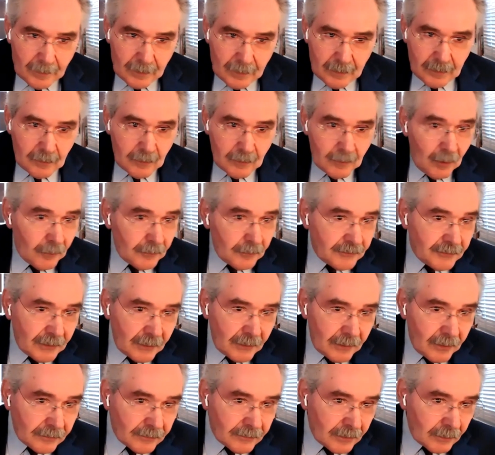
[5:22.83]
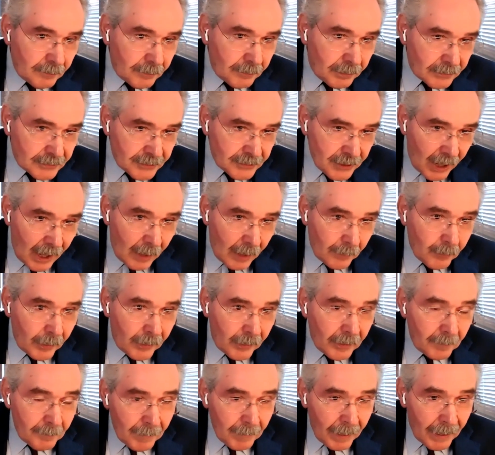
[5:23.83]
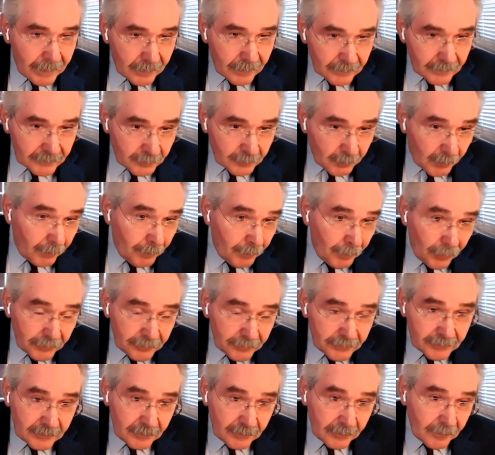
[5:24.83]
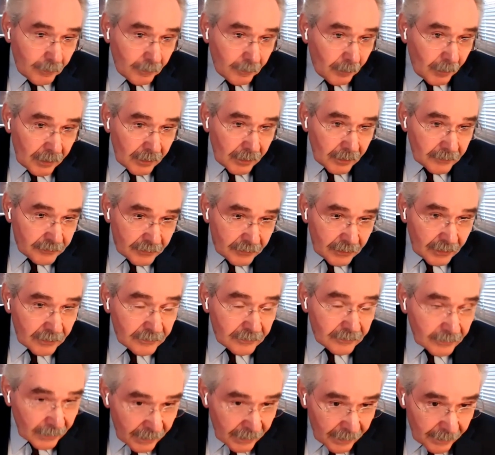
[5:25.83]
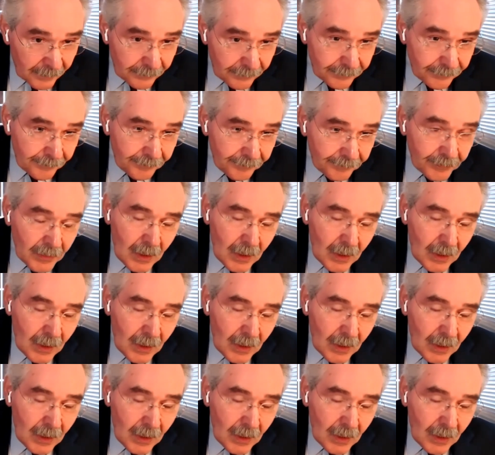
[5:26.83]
You don't see this in Punjab, where it matters, where most of the world Sikhs live.